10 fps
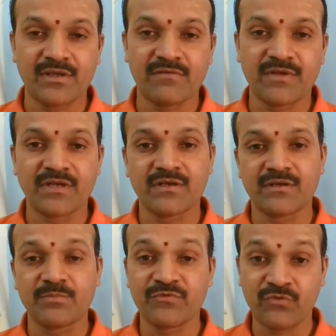Even
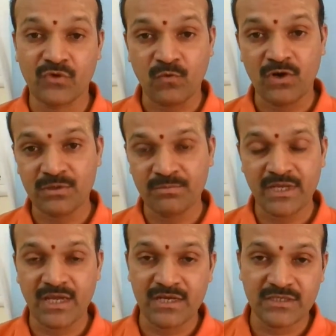in before quantum
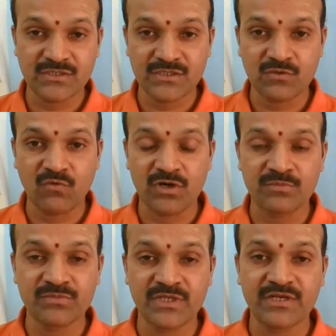mechanics,
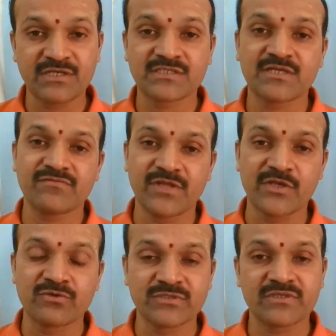quantum theory itself, they
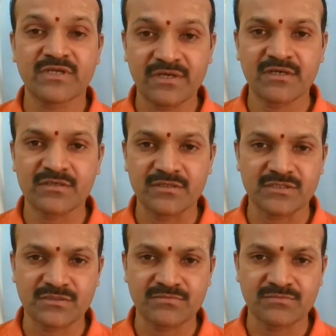used
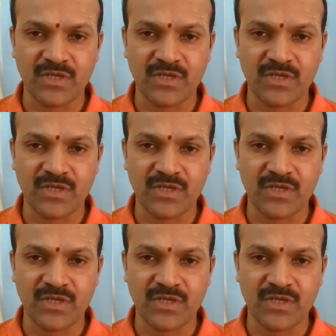conductors.